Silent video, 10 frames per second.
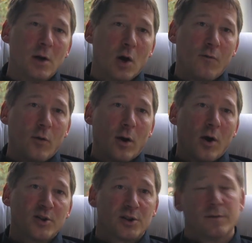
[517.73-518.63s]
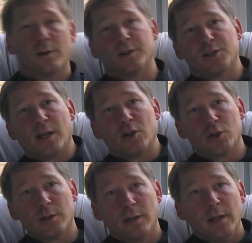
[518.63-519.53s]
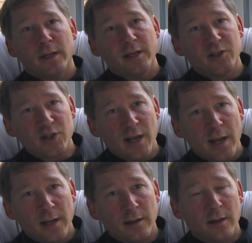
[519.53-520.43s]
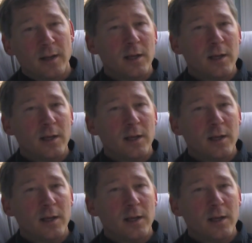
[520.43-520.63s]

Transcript: of where our civilization is headed,